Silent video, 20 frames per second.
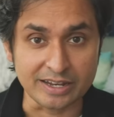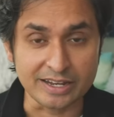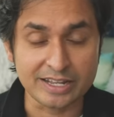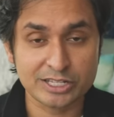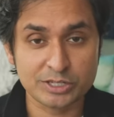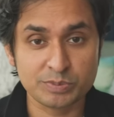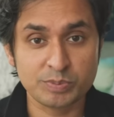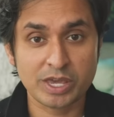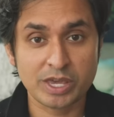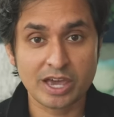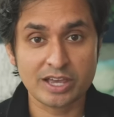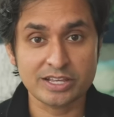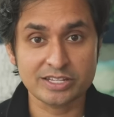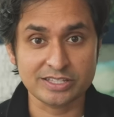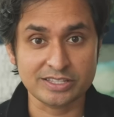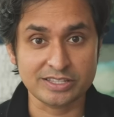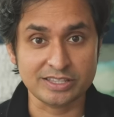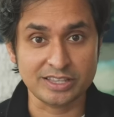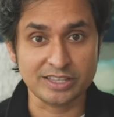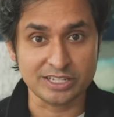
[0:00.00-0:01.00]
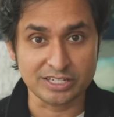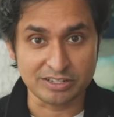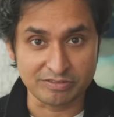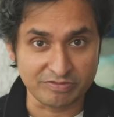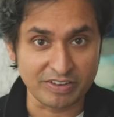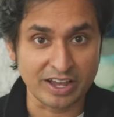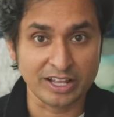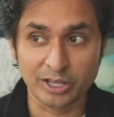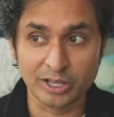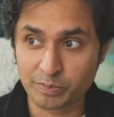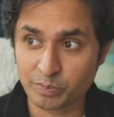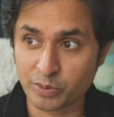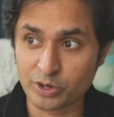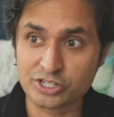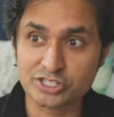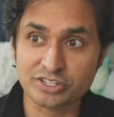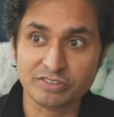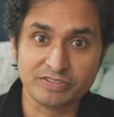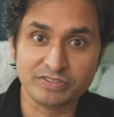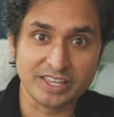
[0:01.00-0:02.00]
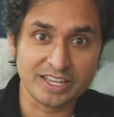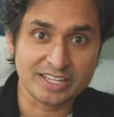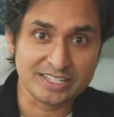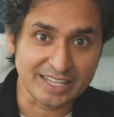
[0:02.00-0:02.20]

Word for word: It's because the developers of things